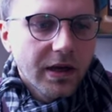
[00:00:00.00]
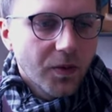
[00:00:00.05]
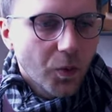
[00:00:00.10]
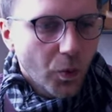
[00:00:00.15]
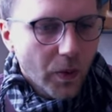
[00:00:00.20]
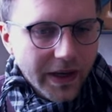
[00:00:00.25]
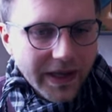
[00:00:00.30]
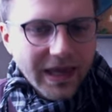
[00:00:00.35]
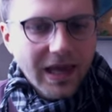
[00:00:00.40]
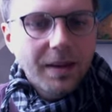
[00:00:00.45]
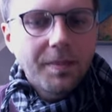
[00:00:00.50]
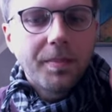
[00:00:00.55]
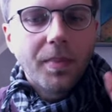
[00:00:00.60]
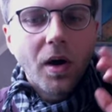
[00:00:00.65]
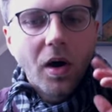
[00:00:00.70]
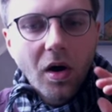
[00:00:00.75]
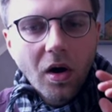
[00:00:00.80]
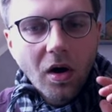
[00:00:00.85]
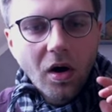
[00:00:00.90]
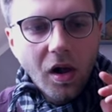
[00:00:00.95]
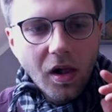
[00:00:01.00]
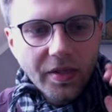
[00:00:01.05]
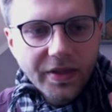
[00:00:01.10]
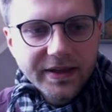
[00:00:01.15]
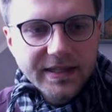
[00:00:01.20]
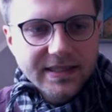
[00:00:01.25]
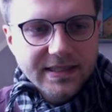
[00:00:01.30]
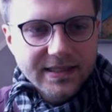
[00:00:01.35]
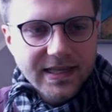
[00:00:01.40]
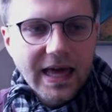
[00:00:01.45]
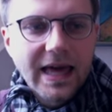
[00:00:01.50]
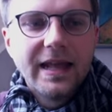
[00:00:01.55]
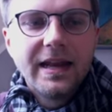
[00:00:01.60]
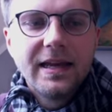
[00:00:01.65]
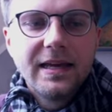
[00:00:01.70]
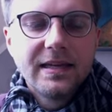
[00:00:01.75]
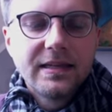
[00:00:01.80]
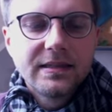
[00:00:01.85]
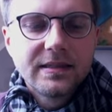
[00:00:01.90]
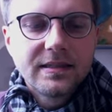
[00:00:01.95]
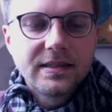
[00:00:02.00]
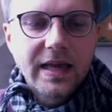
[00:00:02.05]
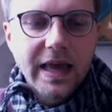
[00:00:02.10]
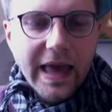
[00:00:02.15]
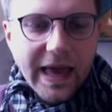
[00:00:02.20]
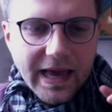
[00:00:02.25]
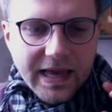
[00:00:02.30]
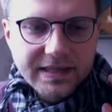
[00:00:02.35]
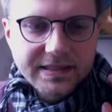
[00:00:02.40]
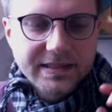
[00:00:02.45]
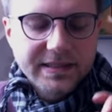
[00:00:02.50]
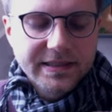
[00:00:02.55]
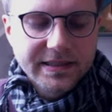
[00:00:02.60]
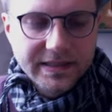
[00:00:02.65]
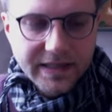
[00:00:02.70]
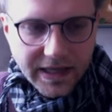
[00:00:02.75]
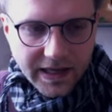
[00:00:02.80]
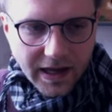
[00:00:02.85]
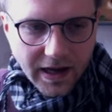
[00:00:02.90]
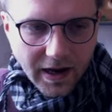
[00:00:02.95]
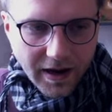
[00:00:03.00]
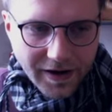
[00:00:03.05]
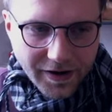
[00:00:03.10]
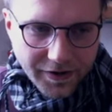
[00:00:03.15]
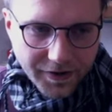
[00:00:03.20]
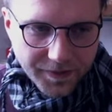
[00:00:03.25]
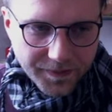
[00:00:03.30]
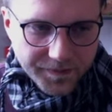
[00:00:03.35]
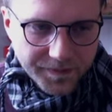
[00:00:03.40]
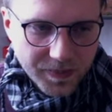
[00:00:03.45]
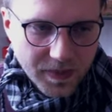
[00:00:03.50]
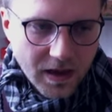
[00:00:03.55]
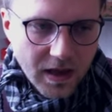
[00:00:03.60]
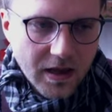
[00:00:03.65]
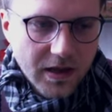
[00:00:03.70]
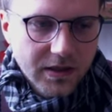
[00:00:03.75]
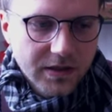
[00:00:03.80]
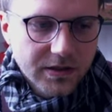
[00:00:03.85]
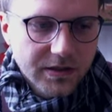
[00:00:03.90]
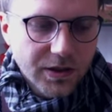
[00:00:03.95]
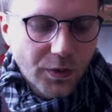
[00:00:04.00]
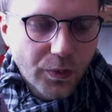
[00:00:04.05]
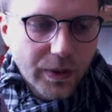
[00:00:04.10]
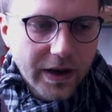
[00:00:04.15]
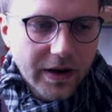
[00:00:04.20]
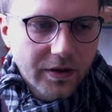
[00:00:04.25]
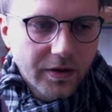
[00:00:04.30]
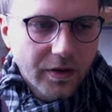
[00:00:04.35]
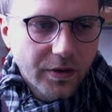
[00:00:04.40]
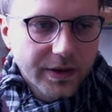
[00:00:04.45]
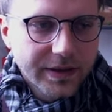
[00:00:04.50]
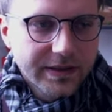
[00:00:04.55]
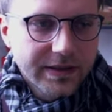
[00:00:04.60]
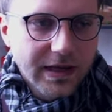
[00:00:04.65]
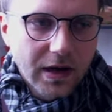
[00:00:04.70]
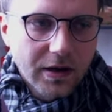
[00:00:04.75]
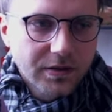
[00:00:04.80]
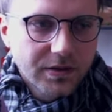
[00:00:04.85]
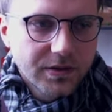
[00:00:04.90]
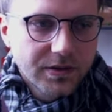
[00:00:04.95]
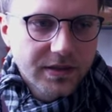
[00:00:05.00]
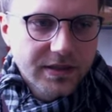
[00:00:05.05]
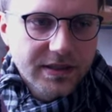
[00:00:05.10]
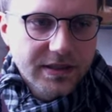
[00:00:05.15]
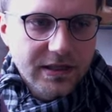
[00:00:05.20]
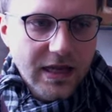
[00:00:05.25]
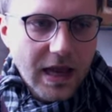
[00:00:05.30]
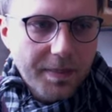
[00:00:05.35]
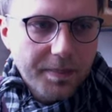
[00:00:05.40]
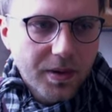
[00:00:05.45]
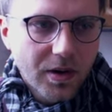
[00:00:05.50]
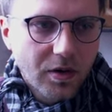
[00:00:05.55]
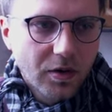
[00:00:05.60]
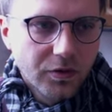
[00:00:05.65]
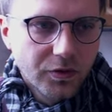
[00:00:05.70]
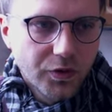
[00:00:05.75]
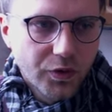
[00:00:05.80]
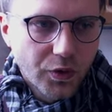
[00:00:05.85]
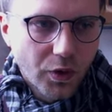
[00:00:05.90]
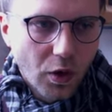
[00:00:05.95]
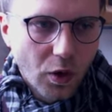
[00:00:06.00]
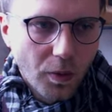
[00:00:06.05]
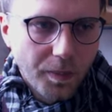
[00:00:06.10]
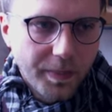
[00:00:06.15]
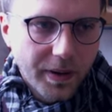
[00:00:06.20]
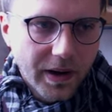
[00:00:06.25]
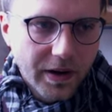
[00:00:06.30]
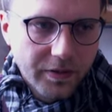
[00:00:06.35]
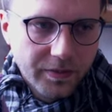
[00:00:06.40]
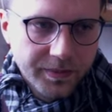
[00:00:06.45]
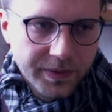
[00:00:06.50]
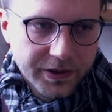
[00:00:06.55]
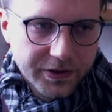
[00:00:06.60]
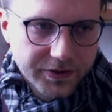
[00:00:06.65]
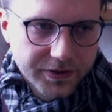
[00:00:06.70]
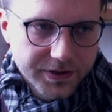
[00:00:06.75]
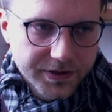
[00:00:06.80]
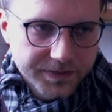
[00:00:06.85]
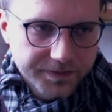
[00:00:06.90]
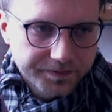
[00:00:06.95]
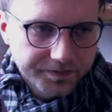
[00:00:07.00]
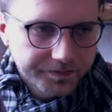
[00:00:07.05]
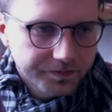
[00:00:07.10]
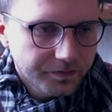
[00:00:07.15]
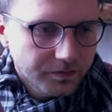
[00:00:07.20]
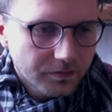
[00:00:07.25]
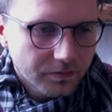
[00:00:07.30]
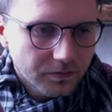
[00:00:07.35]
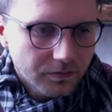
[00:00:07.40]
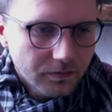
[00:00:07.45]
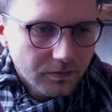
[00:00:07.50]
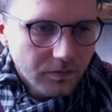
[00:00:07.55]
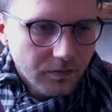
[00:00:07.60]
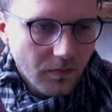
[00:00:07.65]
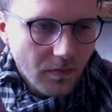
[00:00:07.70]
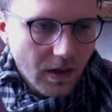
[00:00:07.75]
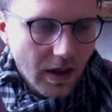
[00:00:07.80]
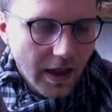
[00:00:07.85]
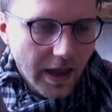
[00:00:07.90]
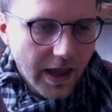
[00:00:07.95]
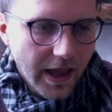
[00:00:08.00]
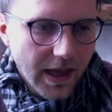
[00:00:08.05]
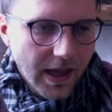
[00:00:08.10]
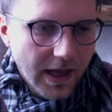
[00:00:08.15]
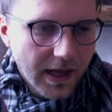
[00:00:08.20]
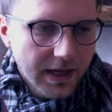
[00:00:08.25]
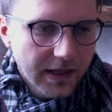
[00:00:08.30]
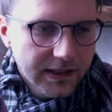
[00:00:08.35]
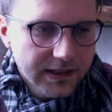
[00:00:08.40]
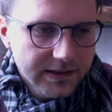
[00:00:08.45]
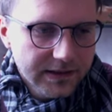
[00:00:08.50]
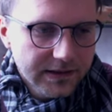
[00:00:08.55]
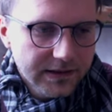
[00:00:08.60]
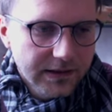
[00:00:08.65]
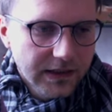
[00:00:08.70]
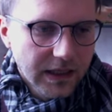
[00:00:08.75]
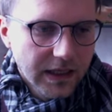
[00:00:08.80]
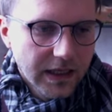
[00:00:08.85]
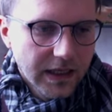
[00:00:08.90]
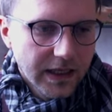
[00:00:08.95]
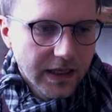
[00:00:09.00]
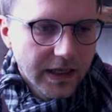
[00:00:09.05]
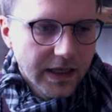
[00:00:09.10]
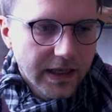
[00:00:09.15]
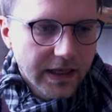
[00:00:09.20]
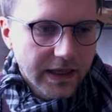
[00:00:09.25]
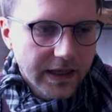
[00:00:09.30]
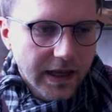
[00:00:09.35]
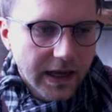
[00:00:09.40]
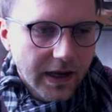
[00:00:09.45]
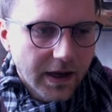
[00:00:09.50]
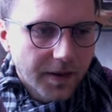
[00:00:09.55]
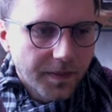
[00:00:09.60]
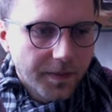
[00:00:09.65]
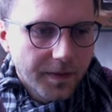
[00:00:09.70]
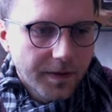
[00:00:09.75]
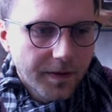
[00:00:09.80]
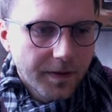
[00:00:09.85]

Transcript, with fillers: we keep all the settings as they are. So we are going down to the snap control parameters and yeah,